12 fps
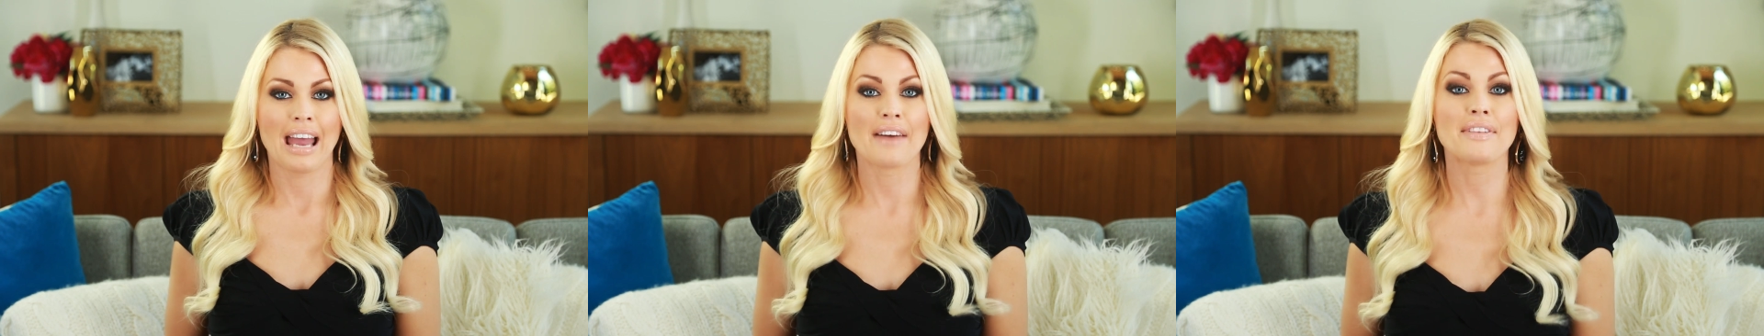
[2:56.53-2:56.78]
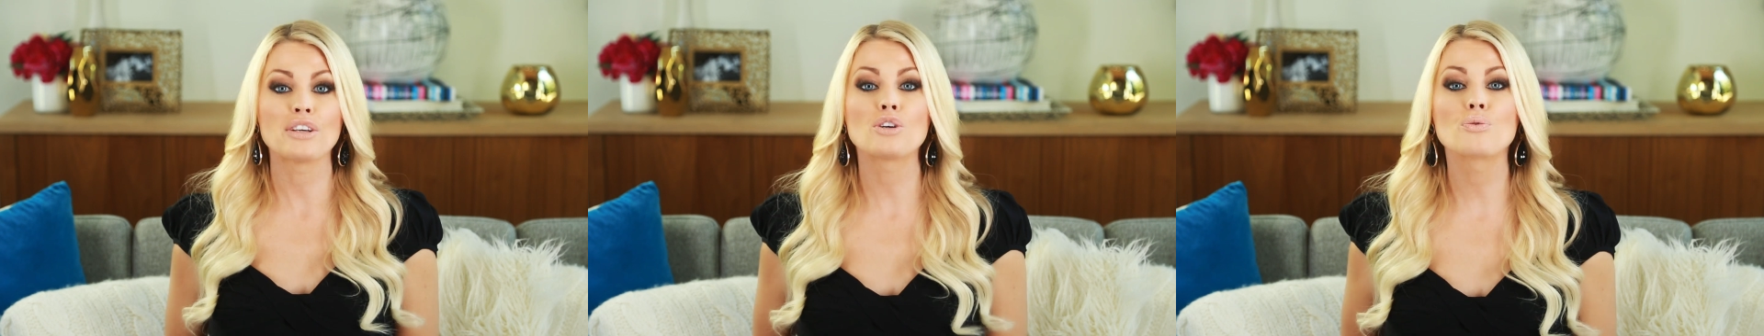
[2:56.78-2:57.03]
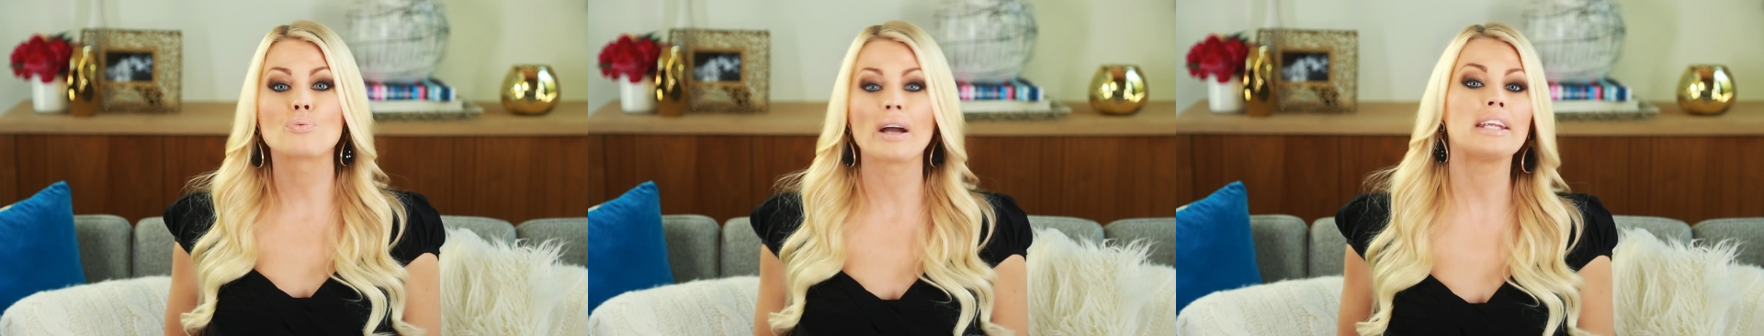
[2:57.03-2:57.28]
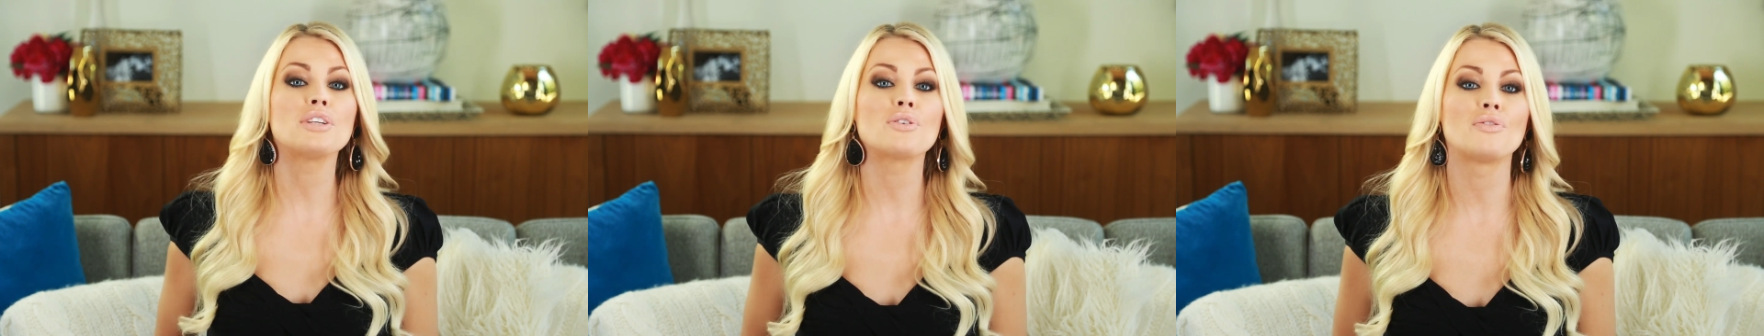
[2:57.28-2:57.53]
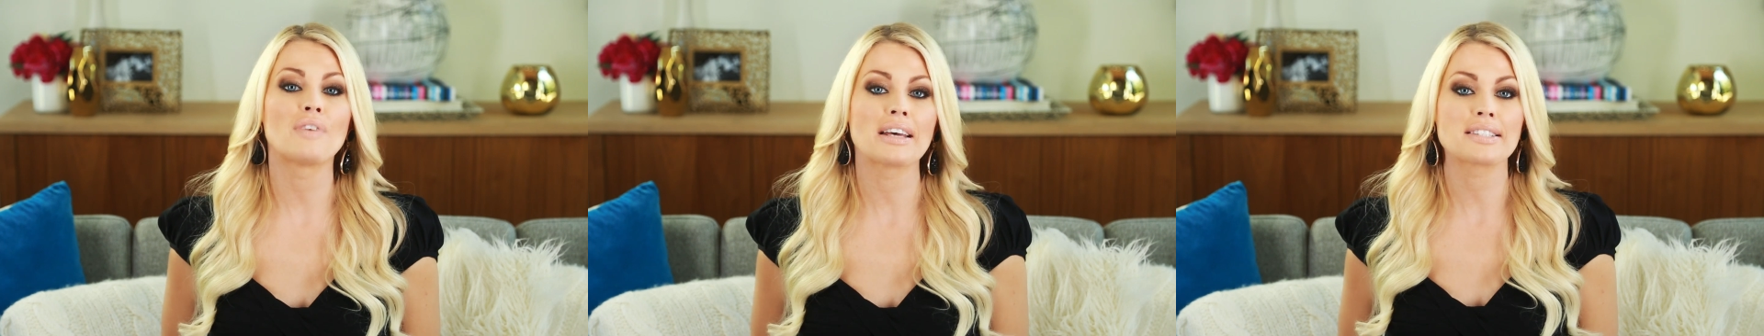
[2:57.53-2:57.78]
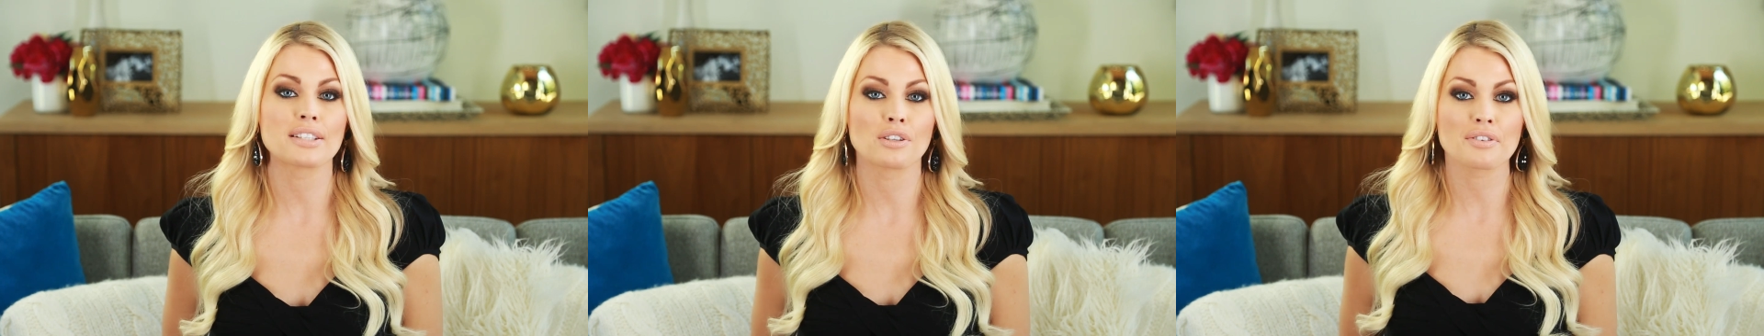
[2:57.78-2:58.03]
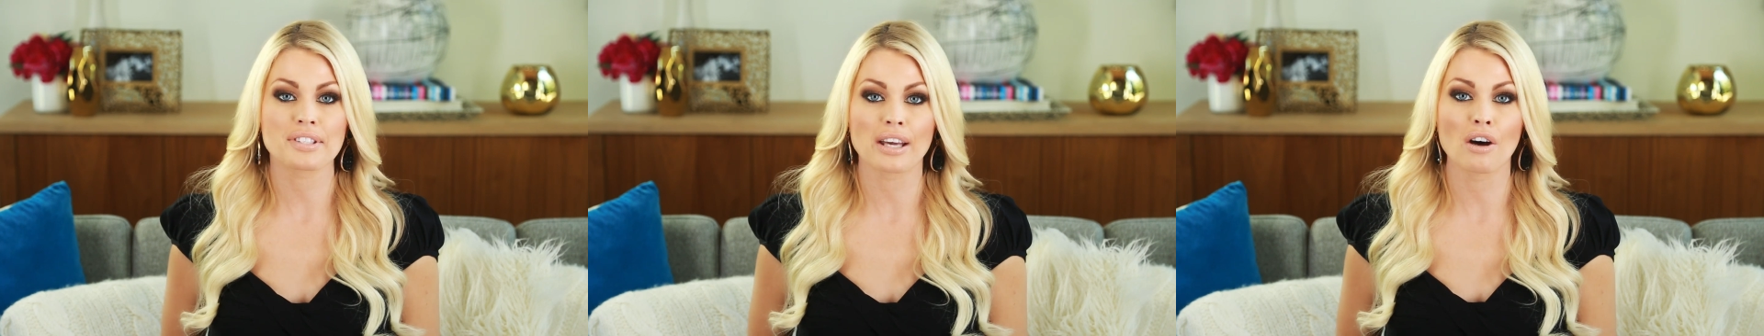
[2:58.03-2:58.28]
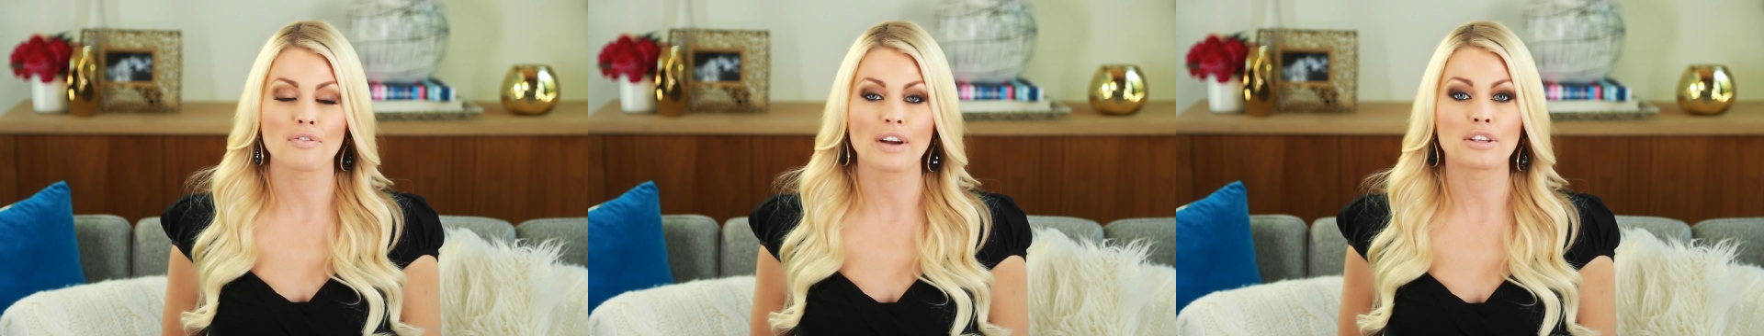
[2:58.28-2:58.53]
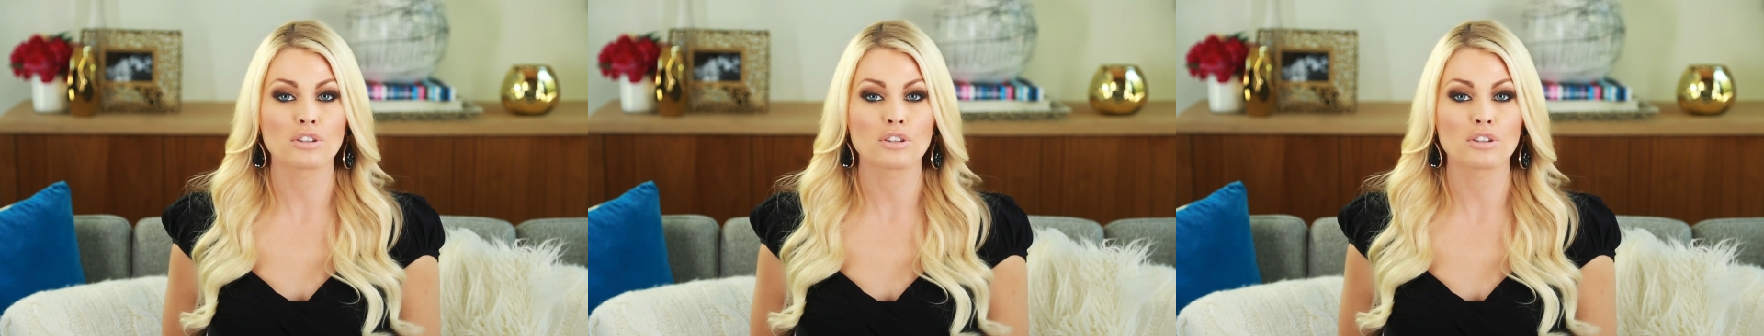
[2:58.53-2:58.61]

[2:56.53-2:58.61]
and that you're ready to invest in yourself